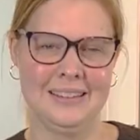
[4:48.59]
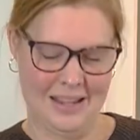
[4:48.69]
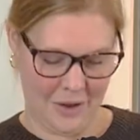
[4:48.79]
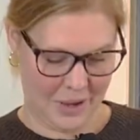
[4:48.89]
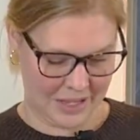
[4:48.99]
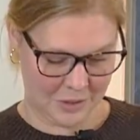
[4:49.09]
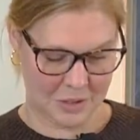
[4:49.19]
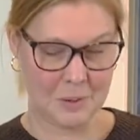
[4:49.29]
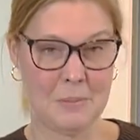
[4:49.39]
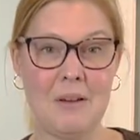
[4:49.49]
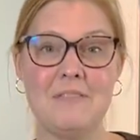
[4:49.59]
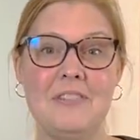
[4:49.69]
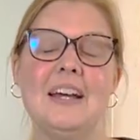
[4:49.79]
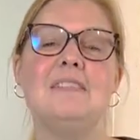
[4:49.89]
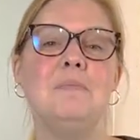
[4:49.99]
Okay, so it's been about
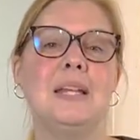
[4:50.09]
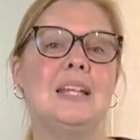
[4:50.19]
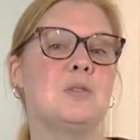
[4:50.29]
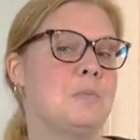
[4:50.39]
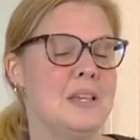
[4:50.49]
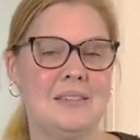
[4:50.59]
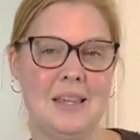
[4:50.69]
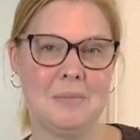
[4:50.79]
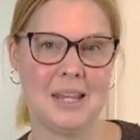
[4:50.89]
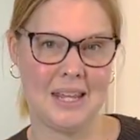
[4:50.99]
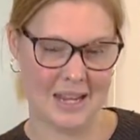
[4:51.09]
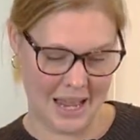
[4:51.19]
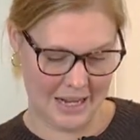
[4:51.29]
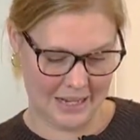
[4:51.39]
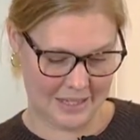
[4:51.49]
5 minutes with my salmon in,
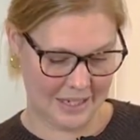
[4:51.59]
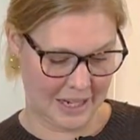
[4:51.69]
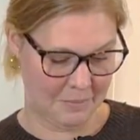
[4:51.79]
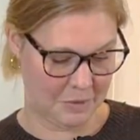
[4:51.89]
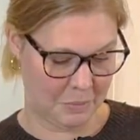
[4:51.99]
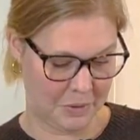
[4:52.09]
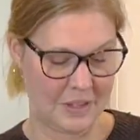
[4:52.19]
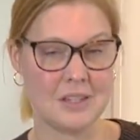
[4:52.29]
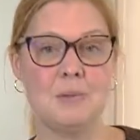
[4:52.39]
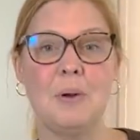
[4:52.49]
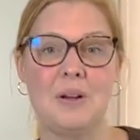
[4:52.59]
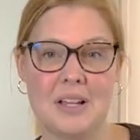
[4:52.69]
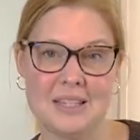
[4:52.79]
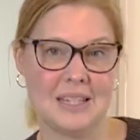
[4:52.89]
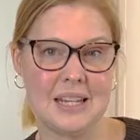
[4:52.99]
and it is time to put the
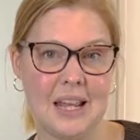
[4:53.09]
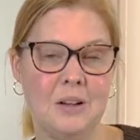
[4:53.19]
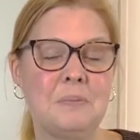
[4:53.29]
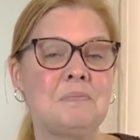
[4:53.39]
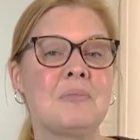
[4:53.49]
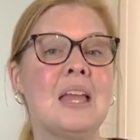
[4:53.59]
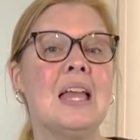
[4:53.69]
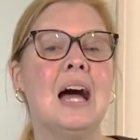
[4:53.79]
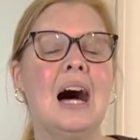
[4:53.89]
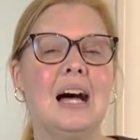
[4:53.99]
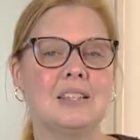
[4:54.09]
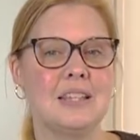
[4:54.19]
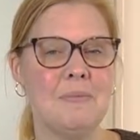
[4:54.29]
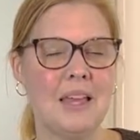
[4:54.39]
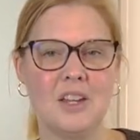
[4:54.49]
asparagus in now.
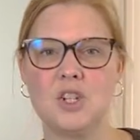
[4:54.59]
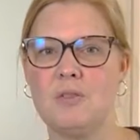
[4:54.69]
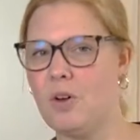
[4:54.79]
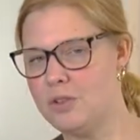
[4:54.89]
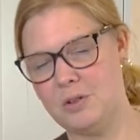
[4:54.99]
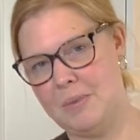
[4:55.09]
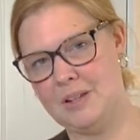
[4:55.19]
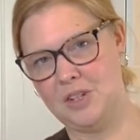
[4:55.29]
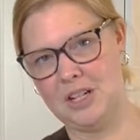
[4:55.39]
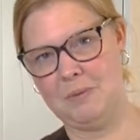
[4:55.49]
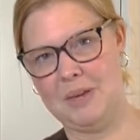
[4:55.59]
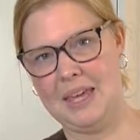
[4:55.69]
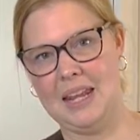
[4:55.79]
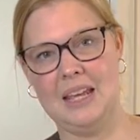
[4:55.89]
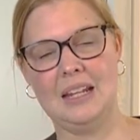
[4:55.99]
Something I should have also mentioned at the
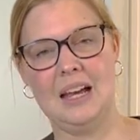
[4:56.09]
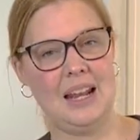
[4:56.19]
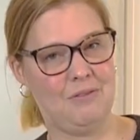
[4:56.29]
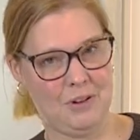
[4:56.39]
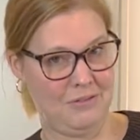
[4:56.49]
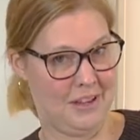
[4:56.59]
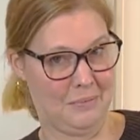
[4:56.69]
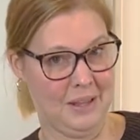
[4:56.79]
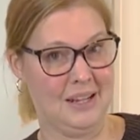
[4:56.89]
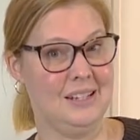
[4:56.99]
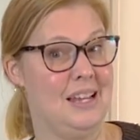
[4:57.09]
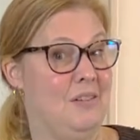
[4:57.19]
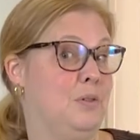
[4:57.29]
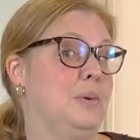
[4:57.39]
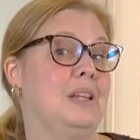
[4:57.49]
beginning, not every family does
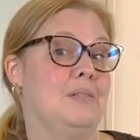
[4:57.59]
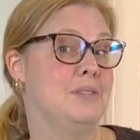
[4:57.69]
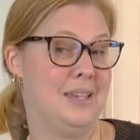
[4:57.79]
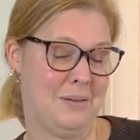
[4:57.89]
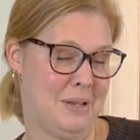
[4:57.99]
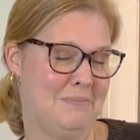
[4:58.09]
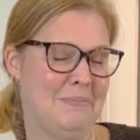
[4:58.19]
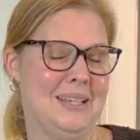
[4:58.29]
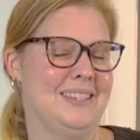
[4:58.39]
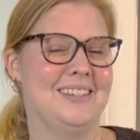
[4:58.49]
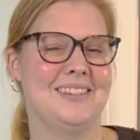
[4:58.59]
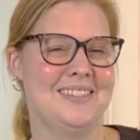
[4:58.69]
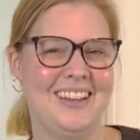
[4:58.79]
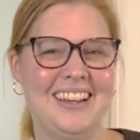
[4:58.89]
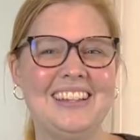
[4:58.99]
everyone love salmon. My son does
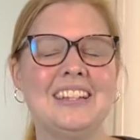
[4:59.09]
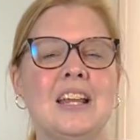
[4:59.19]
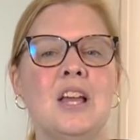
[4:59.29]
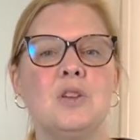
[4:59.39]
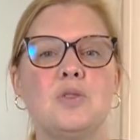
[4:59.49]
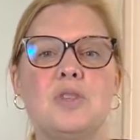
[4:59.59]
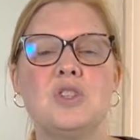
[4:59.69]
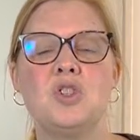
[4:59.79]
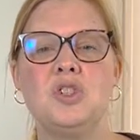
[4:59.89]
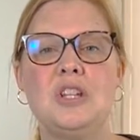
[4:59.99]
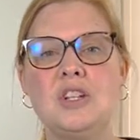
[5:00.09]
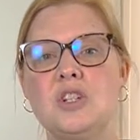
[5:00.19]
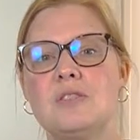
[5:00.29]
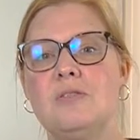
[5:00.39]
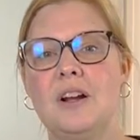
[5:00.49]
not. So this dish
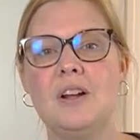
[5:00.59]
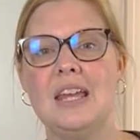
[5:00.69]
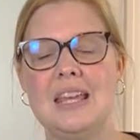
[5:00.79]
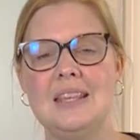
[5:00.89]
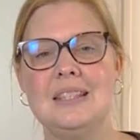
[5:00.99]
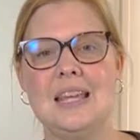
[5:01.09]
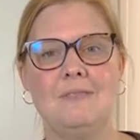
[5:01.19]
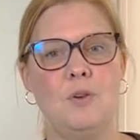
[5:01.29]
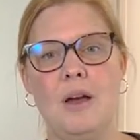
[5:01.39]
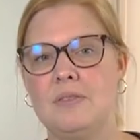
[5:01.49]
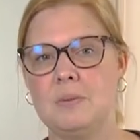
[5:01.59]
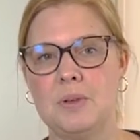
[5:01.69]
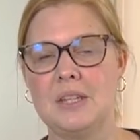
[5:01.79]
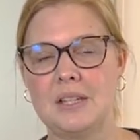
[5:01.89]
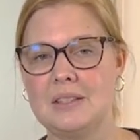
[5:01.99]
is very easy if you have
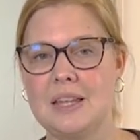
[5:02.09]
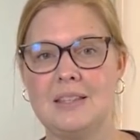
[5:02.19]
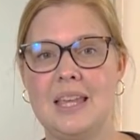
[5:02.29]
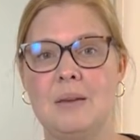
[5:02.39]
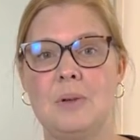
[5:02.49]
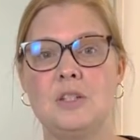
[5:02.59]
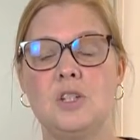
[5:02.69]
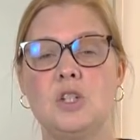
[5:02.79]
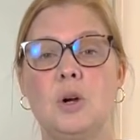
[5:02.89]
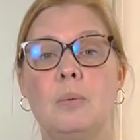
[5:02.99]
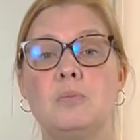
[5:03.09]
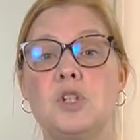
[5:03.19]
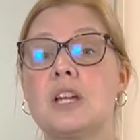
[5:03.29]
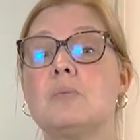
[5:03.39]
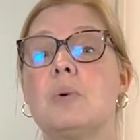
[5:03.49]
someone that doesn't like salmon to do a chicken